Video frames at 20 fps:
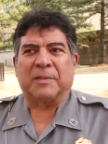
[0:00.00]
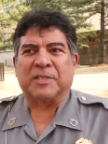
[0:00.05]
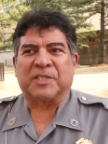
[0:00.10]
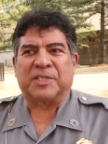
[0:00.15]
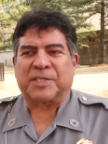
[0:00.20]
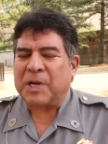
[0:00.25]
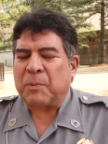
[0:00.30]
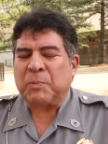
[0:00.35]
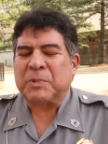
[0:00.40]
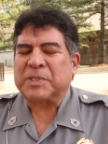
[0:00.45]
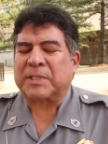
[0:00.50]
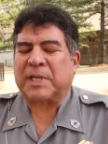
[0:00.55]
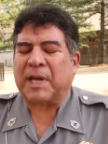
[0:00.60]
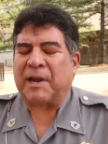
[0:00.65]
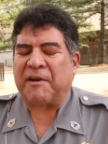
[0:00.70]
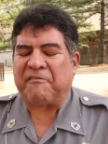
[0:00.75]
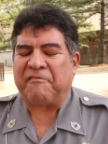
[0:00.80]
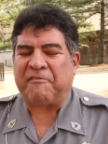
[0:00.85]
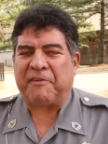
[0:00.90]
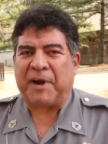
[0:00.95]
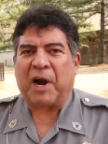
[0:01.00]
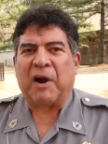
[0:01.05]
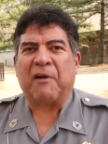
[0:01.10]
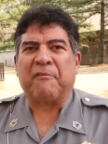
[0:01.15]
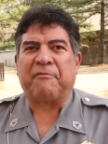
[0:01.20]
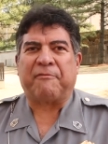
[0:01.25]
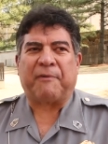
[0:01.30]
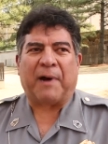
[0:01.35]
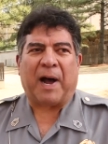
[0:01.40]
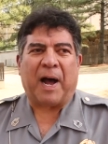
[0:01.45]
someone's got to
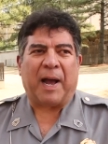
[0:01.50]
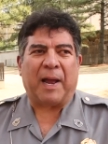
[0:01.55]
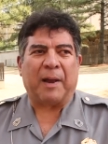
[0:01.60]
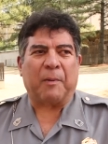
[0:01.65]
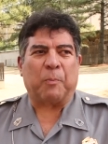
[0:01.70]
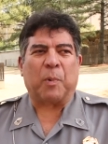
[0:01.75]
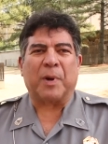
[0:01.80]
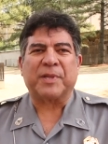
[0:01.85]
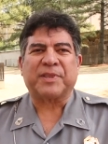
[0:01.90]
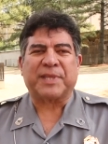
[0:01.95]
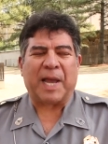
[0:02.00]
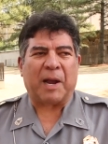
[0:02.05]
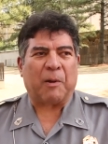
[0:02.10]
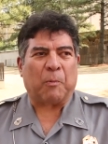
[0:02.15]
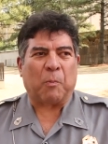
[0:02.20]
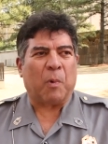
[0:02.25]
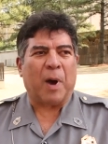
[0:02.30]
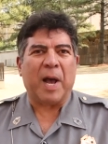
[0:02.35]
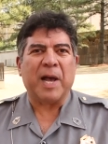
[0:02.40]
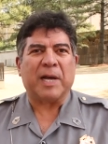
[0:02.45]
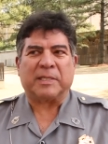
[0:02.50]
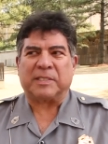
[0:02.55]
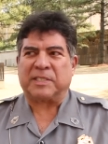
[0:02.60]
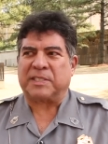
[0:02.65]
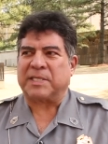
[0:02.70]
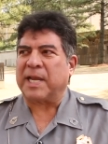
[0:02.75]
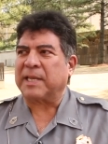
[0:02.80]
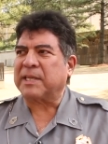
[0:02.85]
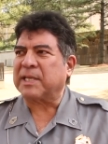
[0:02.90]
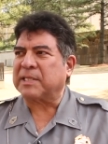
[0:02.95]
verify what that
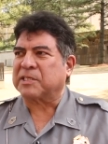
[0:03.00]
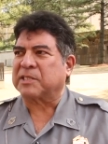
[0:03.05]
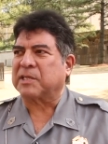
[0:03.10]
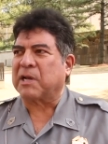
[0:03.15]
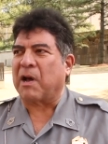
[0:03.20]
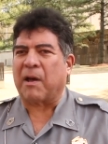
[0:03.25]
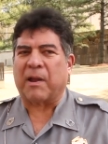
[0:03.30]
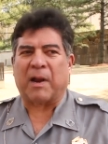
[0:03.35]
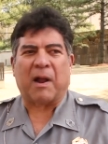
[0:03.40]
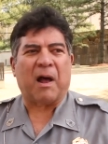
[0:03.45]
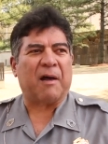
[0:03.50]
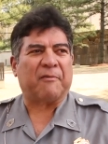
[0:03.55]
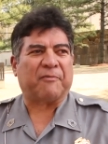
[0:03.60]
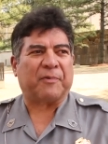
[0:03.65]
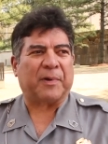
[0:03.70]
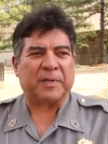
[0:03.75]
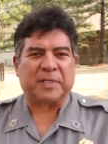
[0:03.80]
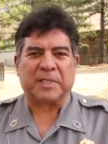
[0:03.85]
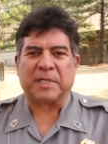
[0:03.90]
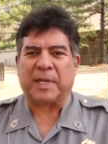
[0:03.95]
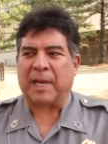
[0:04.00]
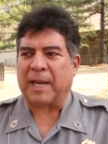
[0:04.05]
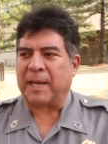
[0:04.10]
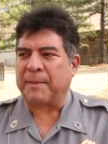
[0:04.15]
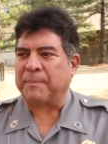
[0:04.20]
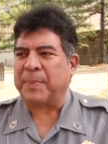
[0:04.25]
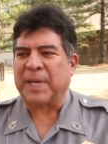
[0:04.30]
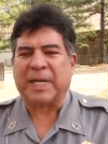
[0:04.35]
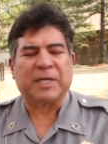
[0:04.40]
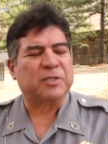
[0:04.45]
was. Nothing's gone
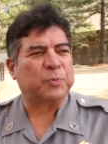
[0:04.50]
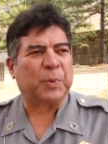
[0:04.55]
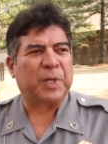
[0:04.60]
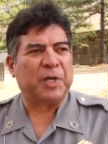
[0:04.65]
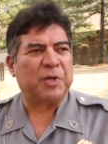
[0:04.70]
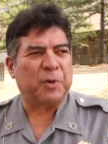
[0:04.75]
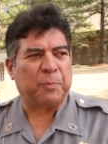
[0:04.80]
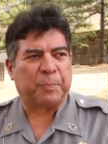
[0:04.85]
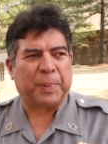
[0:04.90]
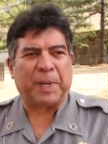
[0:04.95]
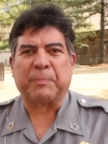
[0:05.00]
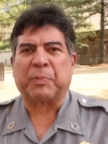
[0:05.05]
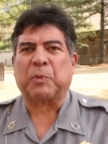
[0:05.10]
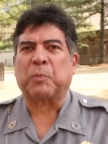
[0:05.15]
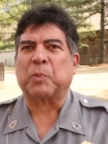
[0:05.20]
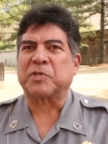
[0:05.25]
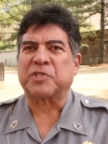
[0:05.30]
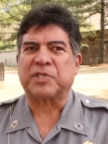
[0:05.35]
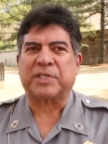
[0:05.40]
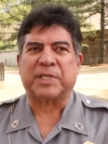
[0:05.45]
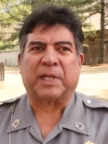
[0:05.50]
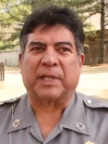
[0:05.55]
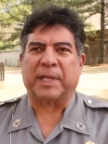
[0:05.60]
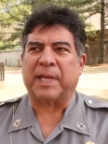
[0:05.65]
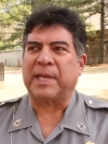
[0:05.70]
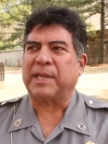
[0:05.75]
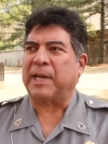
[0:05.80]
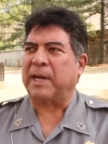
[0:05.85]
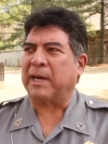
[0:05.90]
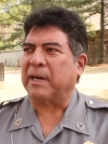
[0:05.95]
off because we knew people were still
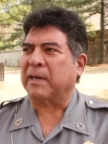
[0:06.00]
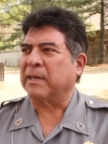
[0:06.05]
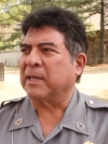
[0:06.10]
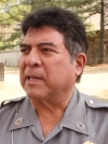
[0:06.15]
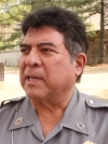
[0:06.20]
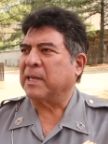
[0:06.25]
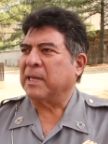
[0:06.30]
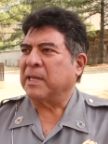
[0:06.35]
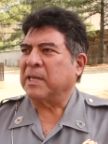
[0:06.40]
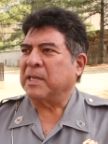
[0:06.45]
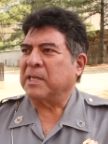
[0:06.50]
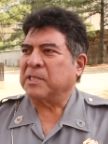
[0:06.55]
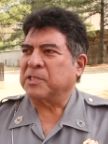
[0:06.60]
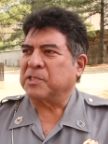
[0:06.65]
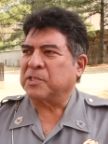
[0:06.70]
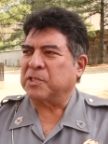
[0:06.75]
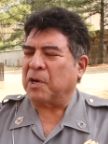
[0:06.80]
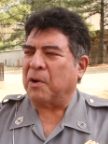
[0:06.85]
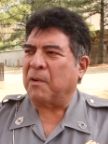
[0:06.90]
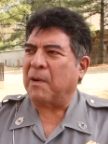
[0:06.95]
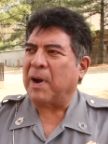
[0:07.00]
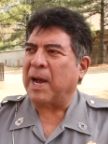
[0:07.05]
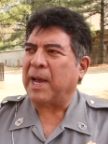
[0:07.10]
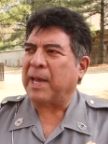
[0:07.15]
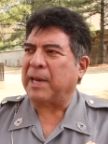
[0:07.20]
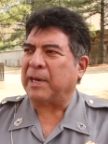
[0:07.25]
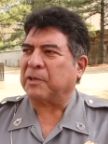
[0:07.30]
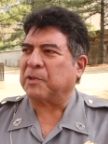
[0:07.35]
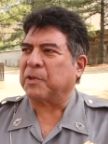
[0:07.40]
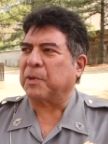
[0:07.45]
in there. So
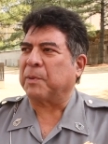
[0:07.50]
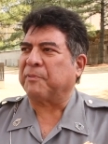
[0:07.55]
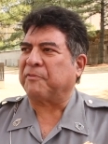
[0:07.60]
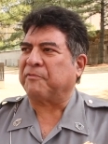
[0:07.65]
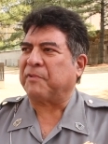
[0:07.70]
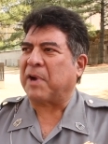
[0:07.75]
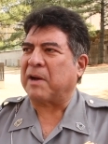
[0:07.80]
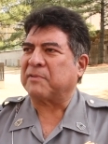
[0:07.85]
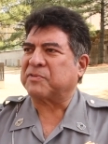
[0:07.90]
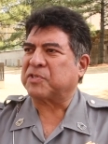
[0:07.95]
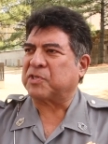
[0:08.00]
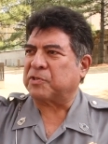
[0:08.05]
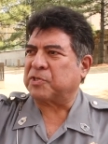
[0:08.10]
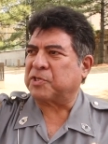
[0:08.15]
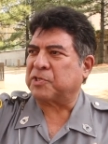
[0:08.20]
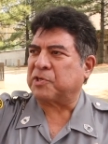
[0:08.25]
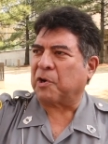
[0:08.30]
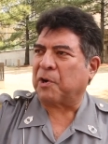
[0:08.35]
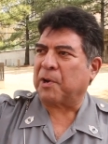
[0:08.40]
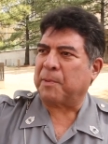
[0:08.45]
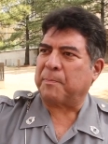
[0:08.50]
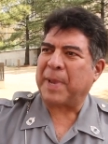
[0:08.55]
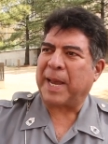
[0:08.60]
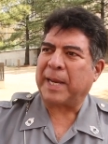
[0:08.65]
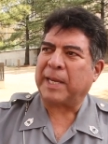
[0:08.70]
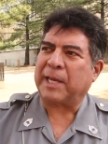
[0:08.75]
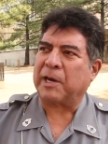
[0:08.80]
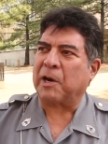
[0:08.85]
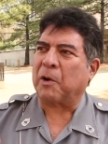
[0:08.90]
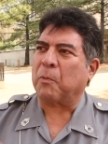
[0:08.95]
I and a group of officers started
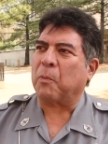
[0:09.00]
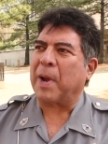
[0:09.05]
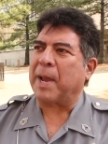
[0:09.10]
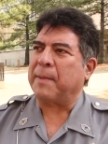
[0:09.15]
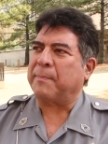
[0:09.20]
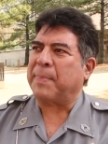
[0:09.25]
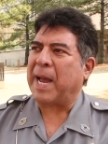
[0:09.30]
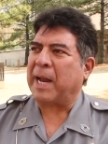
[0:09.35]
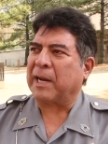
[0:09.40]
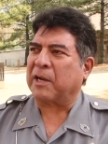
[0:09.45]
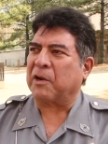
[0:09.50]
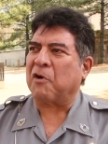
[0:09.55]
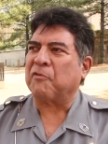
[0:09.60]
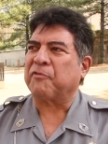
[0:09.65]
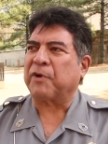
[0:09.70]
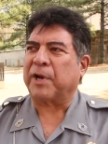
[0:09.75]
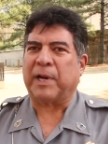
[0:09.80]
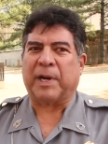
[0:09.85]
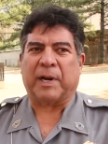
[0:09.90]
making our way back over